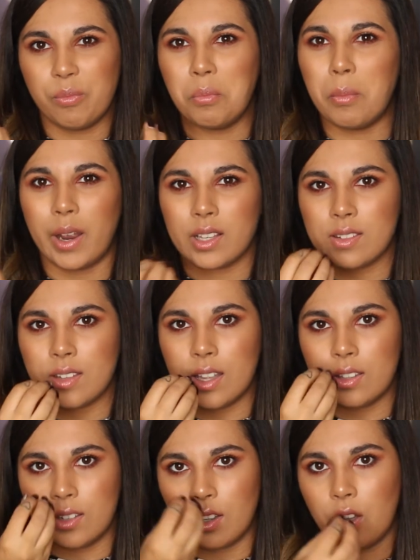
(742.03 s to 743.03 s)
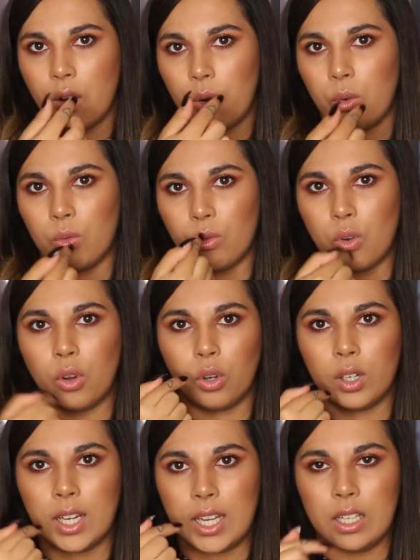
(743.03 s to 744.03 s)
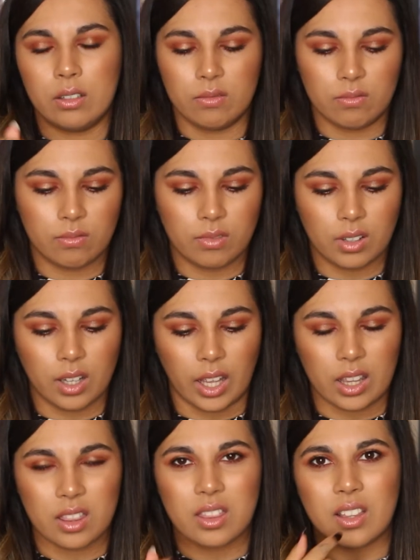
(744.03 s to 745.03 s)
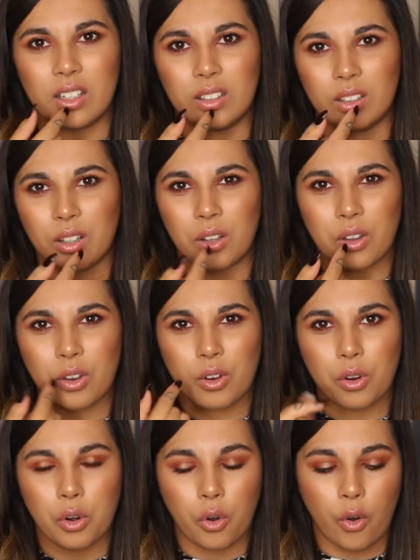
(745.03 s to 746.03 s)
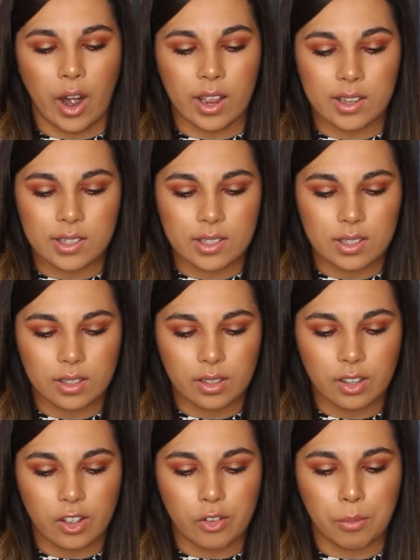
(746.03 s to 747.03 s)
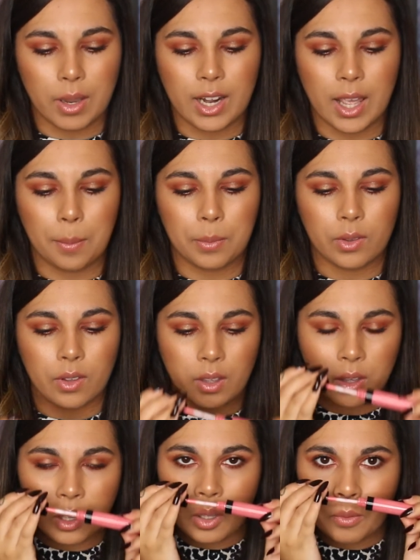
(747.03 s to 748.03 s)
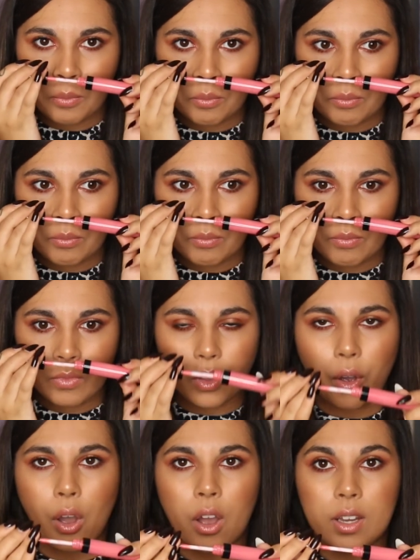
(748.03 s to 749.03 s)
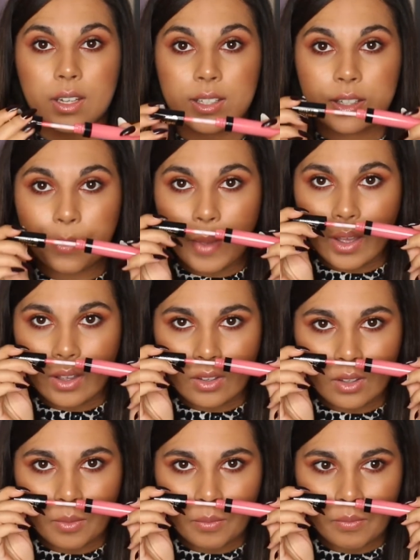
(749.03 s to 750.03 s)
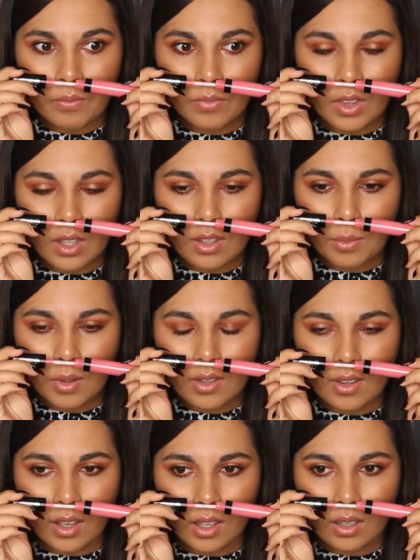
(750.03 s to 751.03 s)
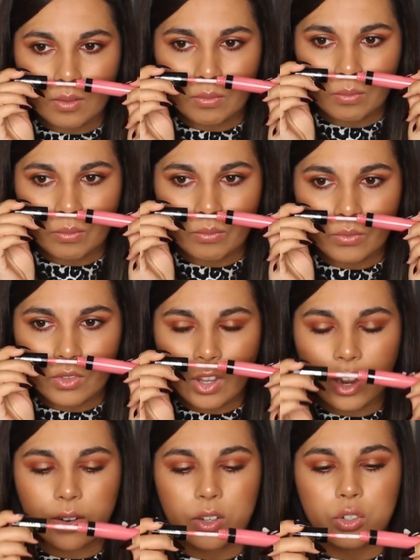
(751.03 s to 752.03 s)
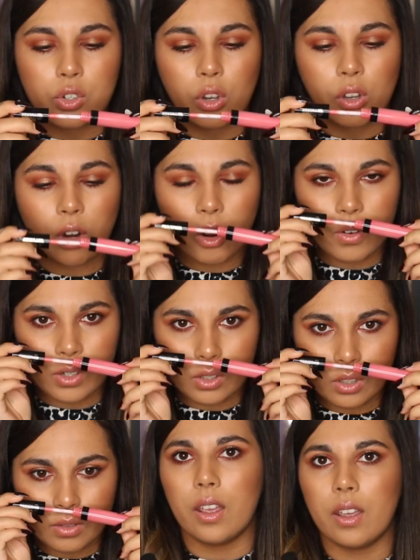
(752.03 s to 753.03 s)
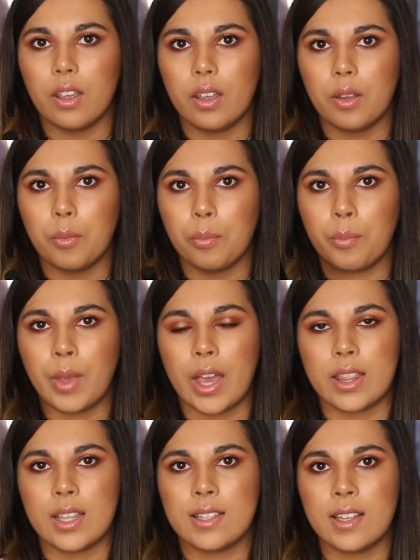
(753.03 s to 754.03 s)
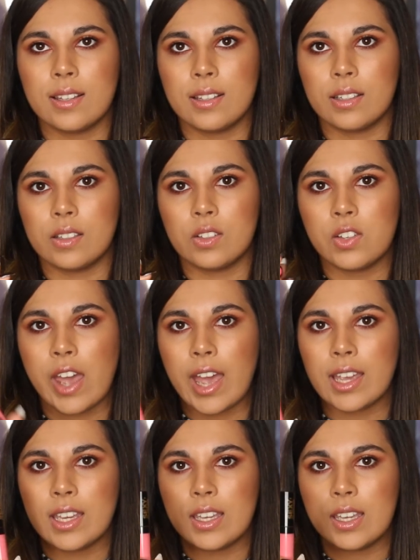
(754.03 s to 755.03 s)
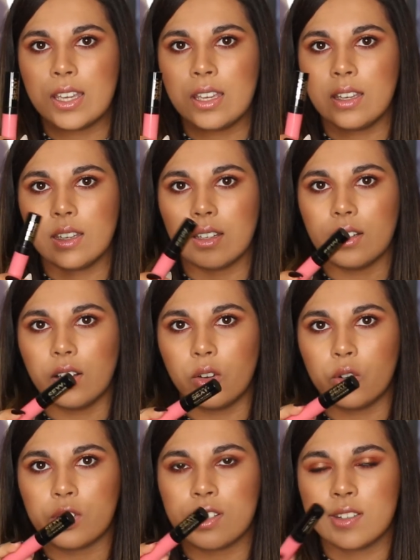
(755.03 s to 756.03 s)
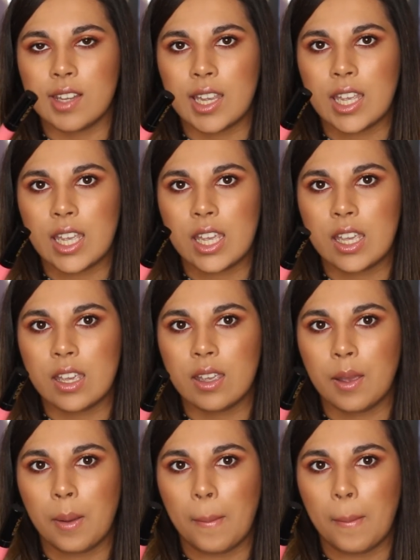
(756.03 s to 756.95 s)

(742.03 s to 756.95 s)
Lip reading: mattes tend to go all in like the little cracks of my lips. Oh, and it smells like Terry's chocolate orange. But yeah, this isn't tacky or sticky.